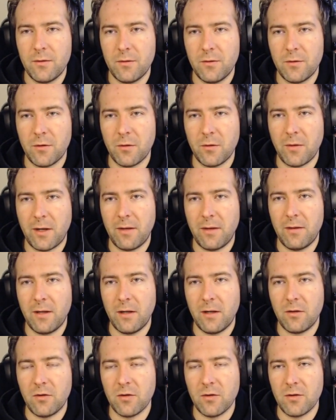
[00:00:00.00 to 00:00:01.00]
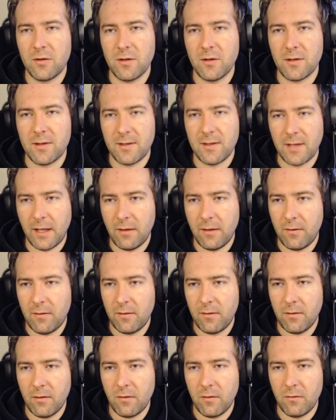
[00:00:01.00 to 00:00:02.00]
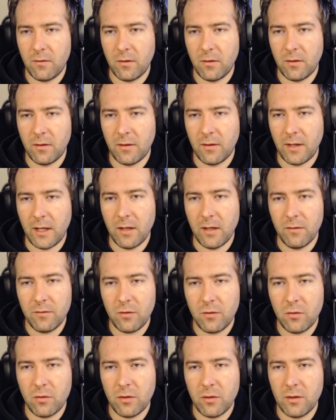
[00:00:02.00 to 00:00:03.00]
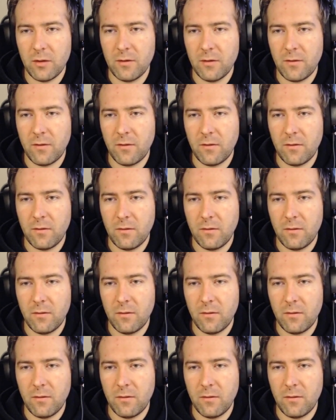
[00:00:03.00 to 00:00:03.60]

So I think just a set of the elf coordinates